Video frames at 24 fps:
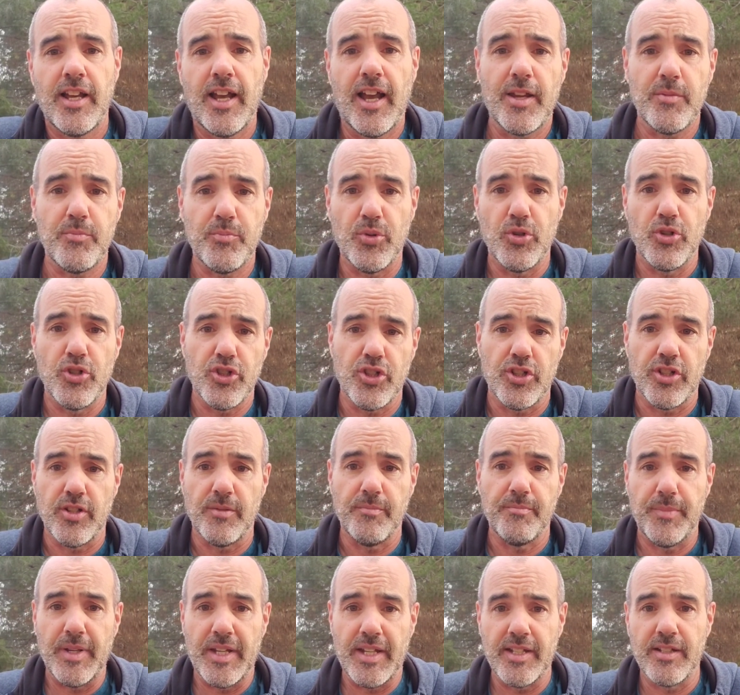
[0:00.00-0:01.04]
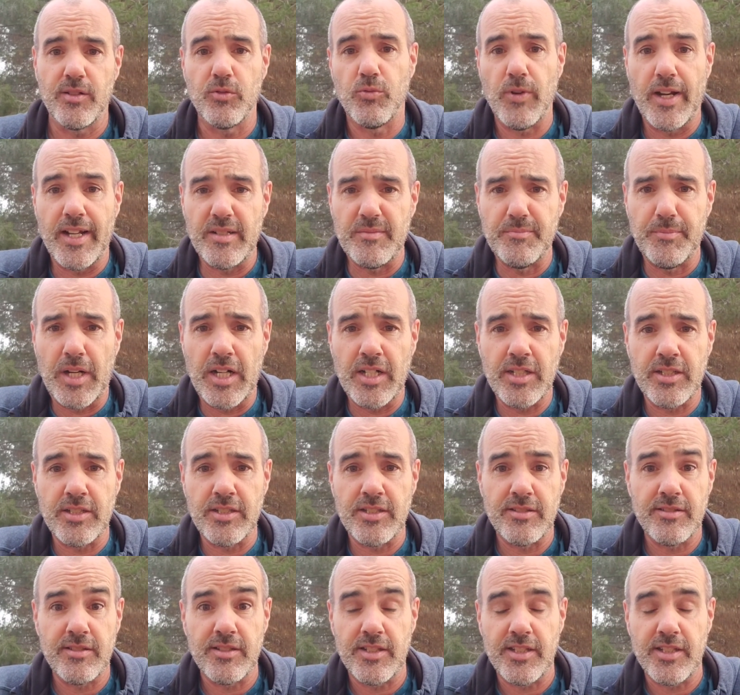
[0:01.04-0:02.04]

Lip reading: I push on a big red button,